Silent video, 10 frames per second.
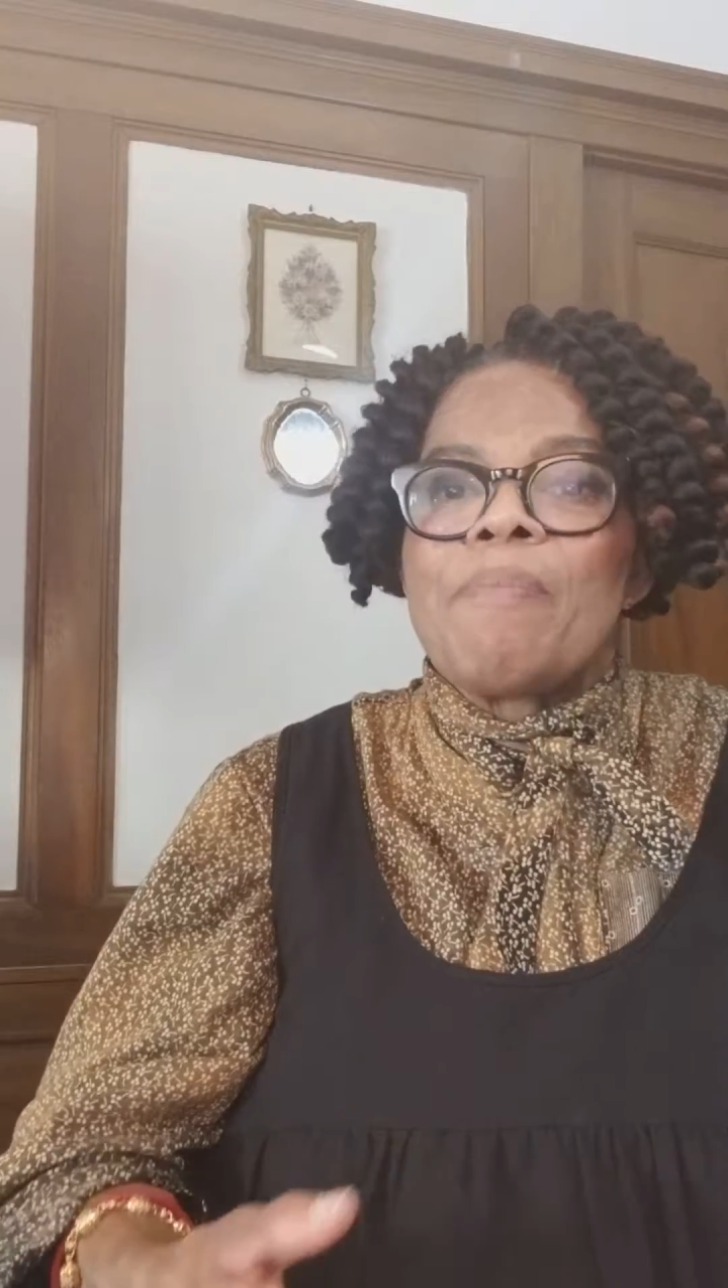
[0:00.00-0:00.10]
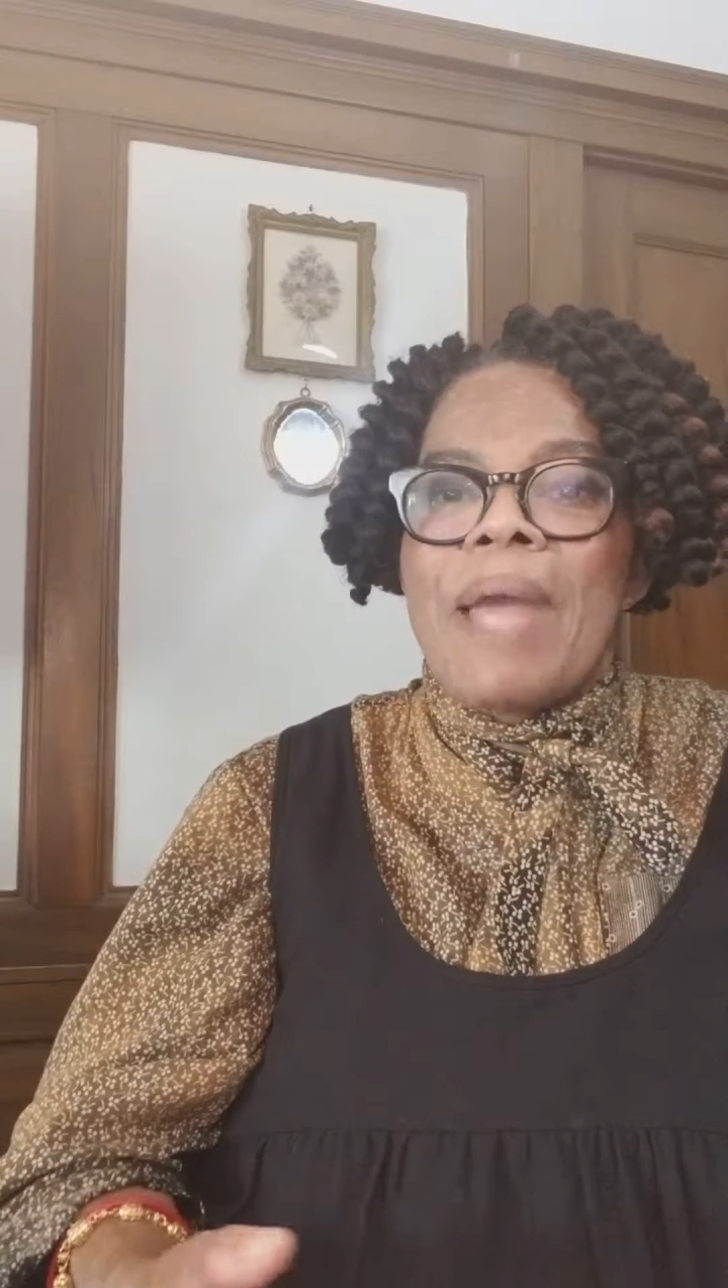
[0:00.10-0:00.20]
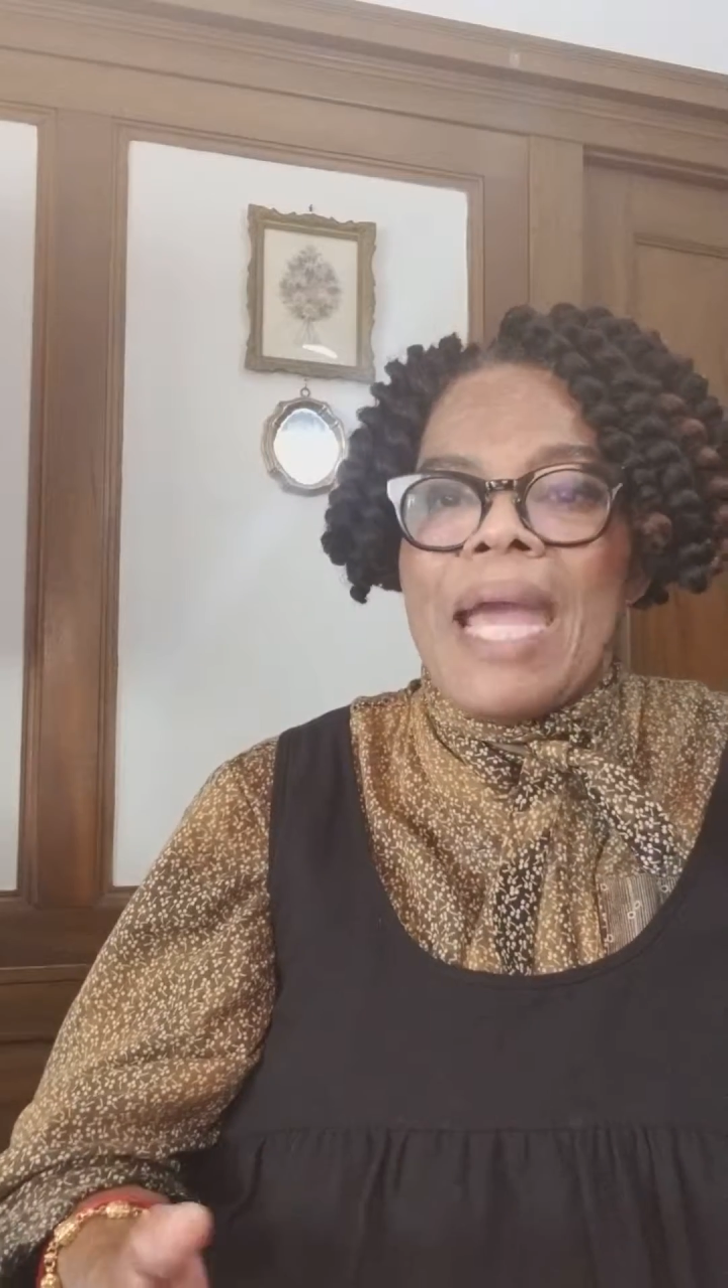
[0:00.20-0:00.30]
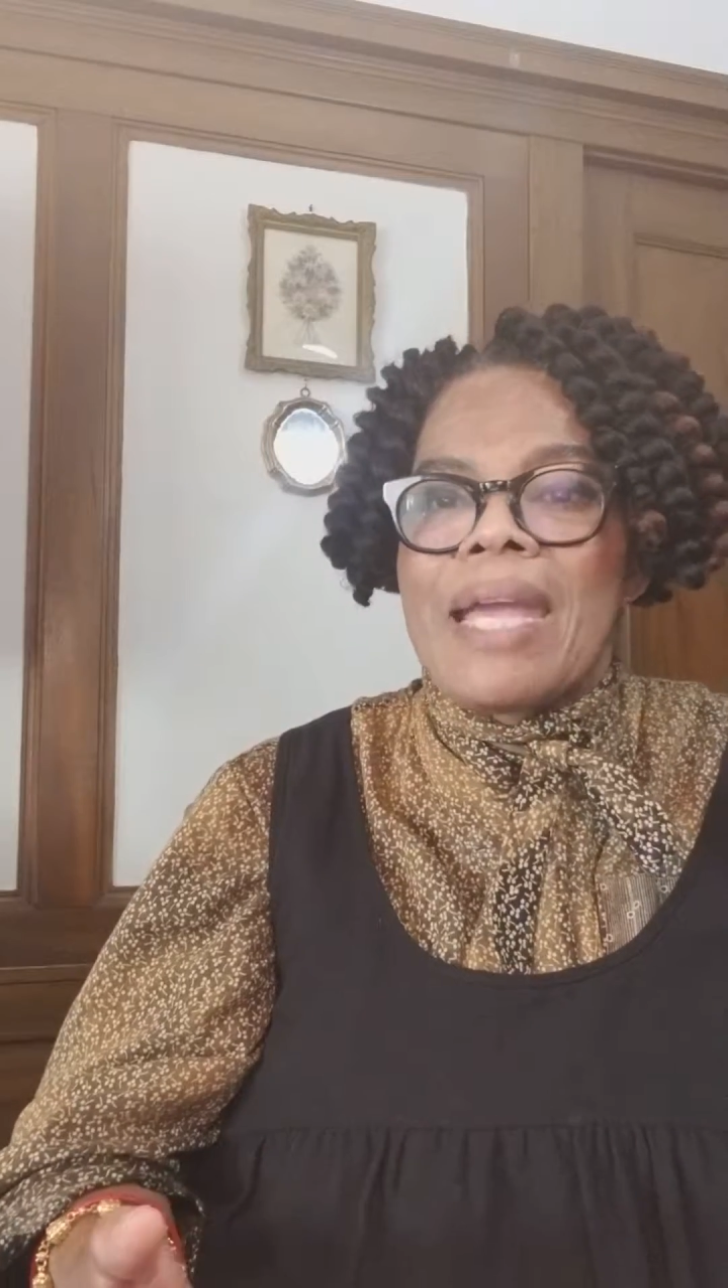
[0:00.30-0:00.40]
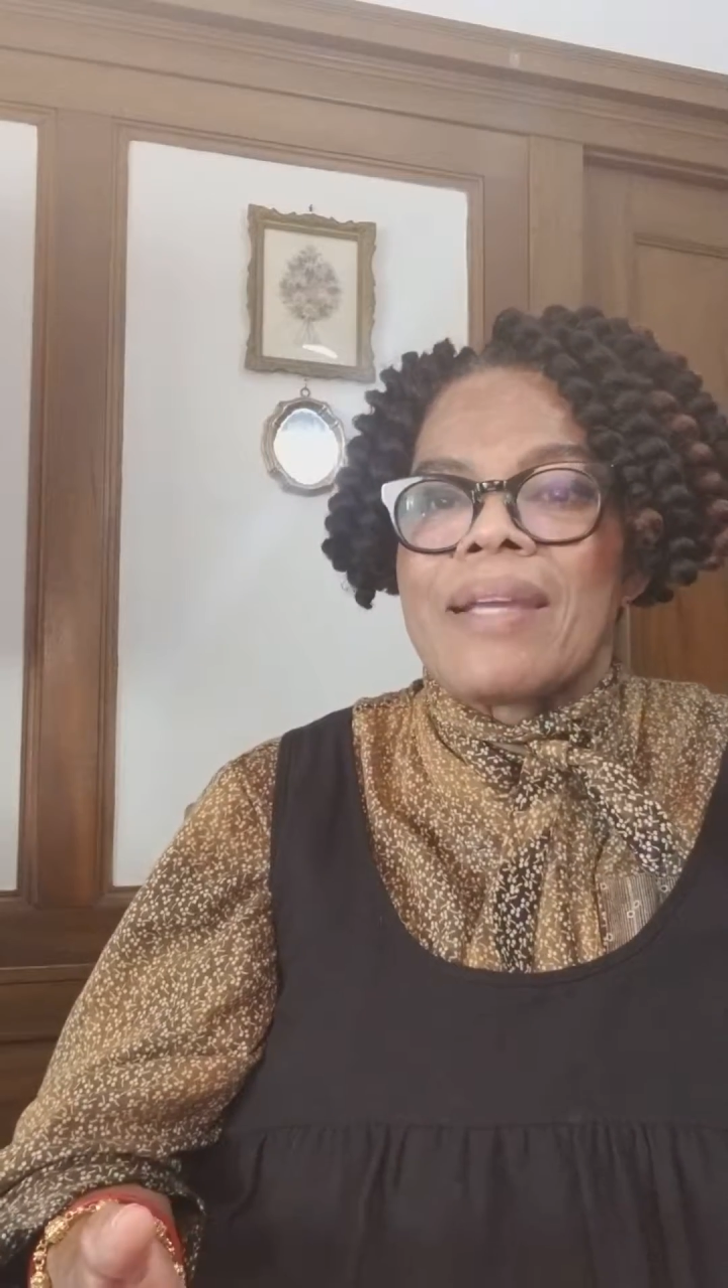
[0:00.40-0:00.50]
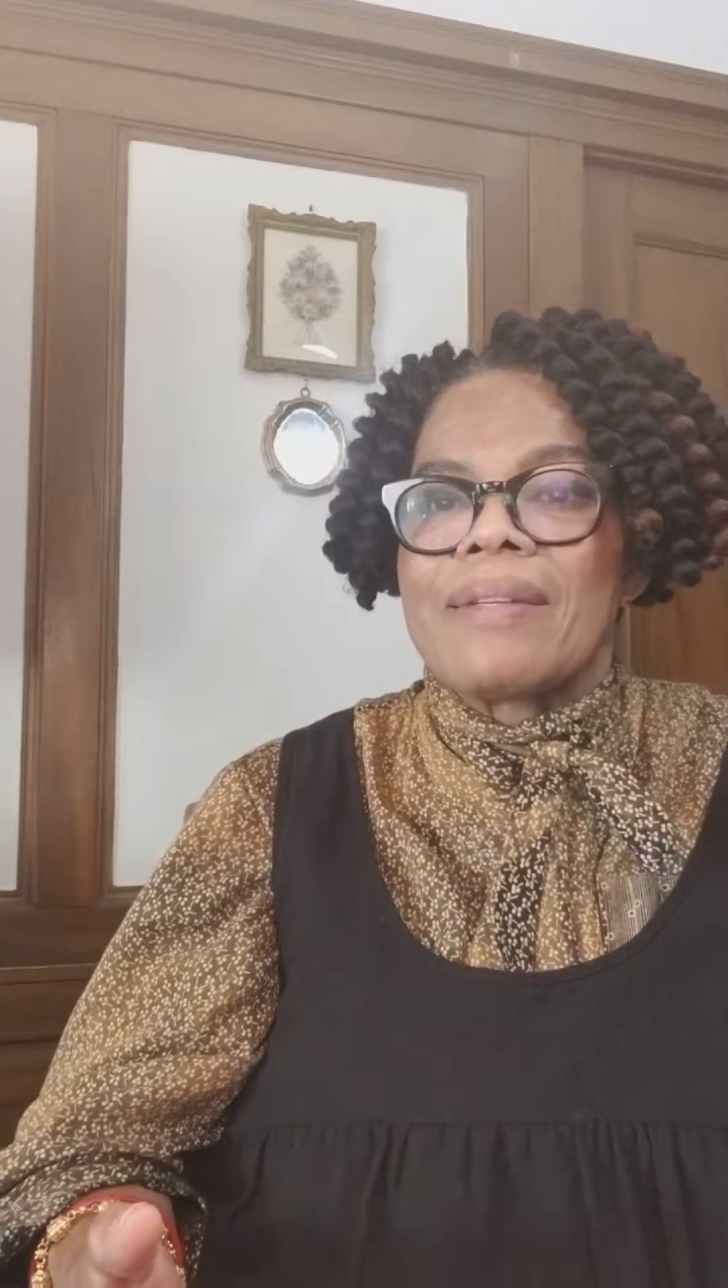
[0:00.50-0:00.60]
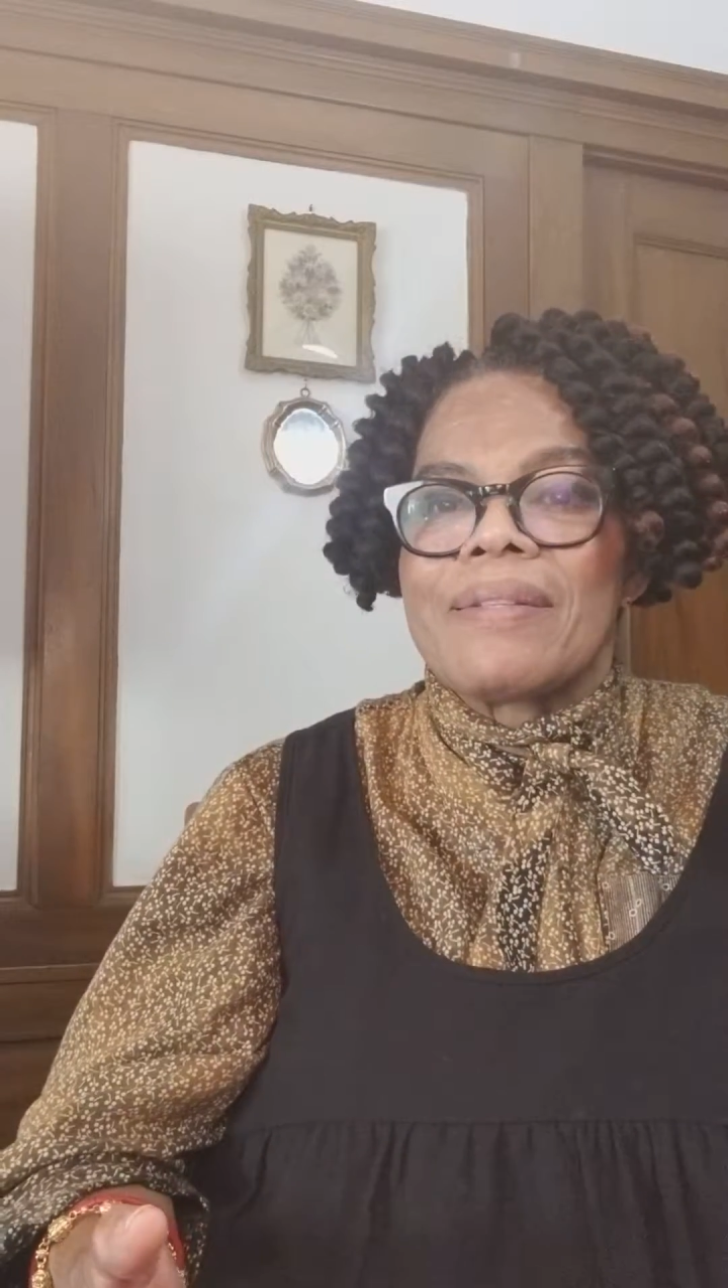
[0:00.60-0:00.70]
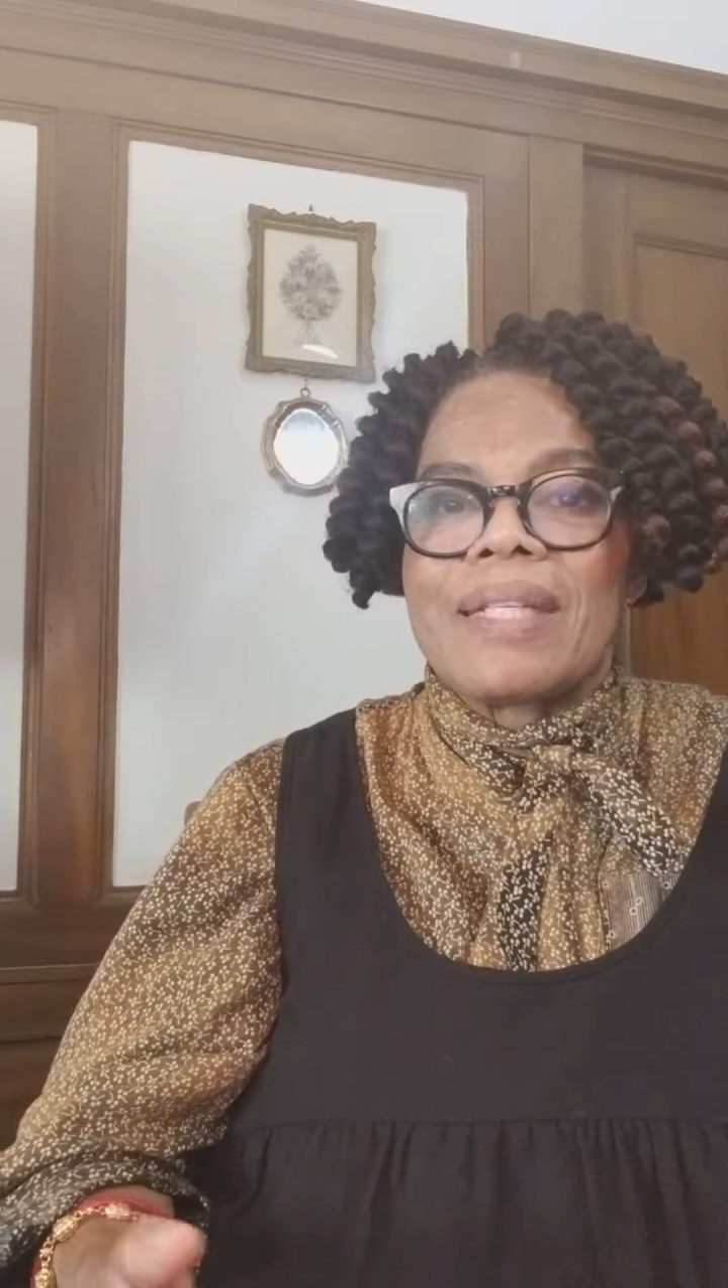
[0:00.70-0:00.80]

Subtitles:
bag.